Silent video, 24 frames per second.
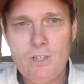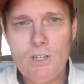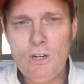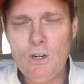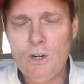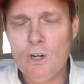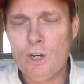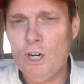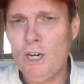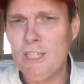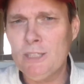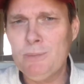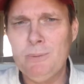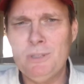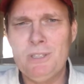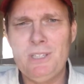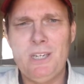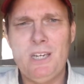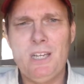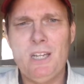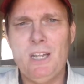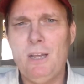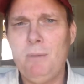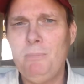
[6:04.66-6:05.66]
her husband went
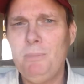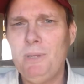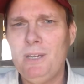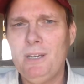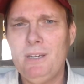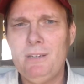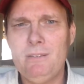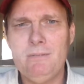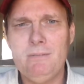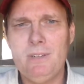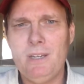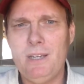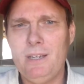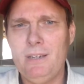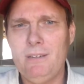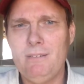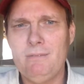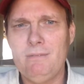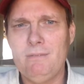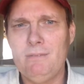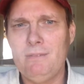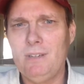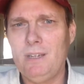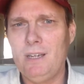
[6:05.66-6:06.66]
to Columbia and
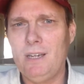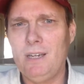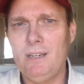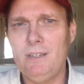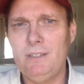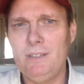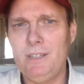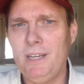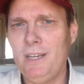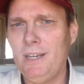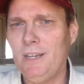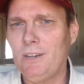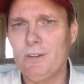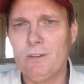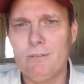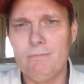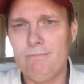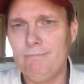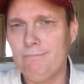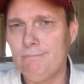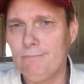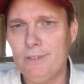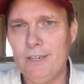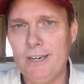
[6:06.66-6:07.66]
Yale or
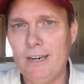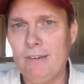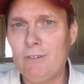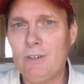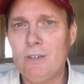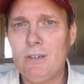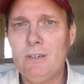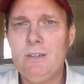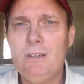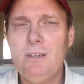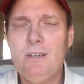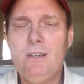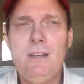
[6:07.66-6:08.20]
whatever.